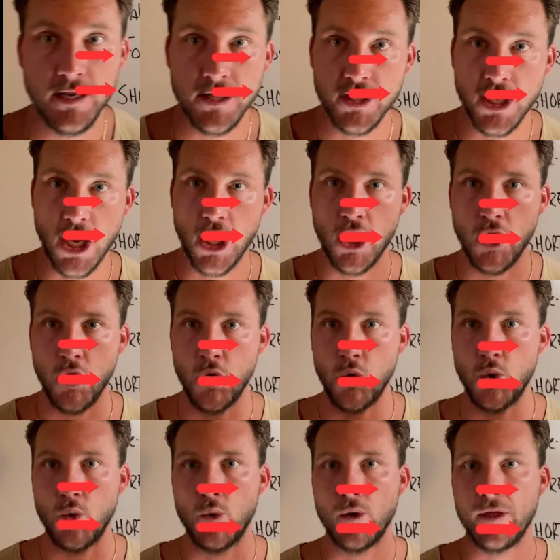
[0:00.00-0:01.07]
So
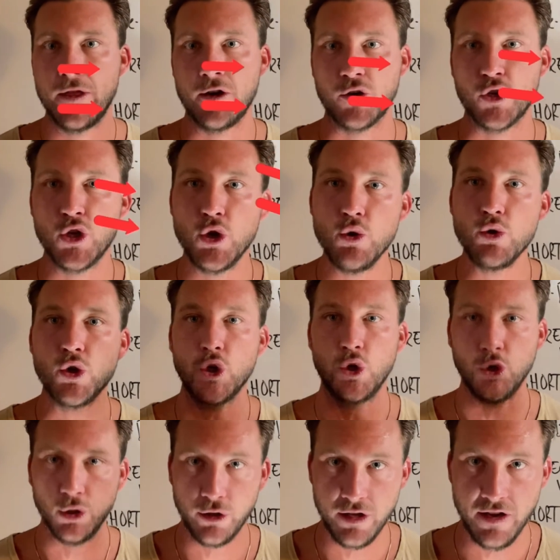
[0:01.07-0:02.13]
there are two
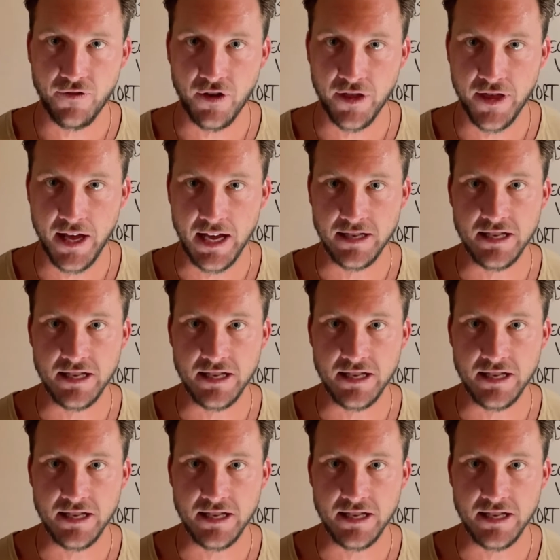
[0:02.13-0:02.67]
totally different things,